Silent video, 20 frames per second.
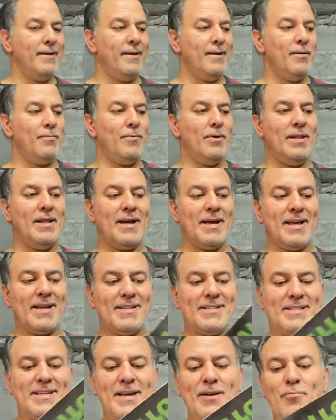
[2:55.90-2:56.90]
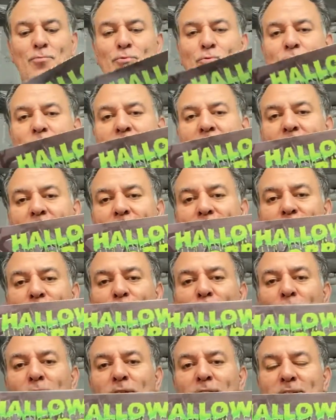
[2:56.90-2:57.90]
Well, like I said, who cares if
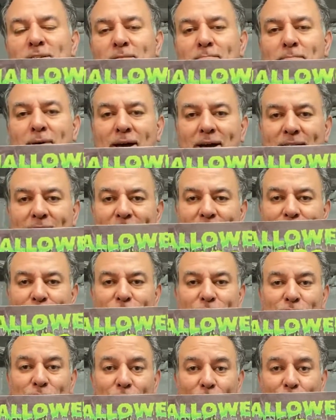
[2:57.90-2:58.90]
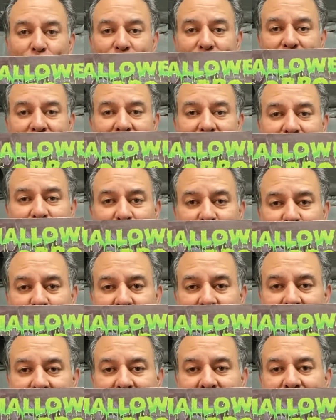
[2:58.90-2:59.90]
one is in bad condition? You always get 2,
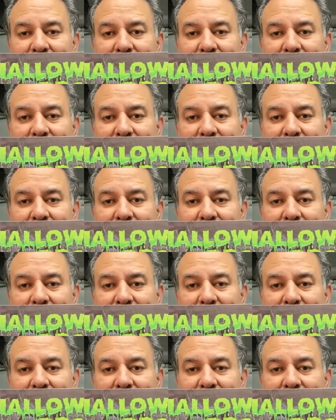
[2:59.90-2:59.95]
right?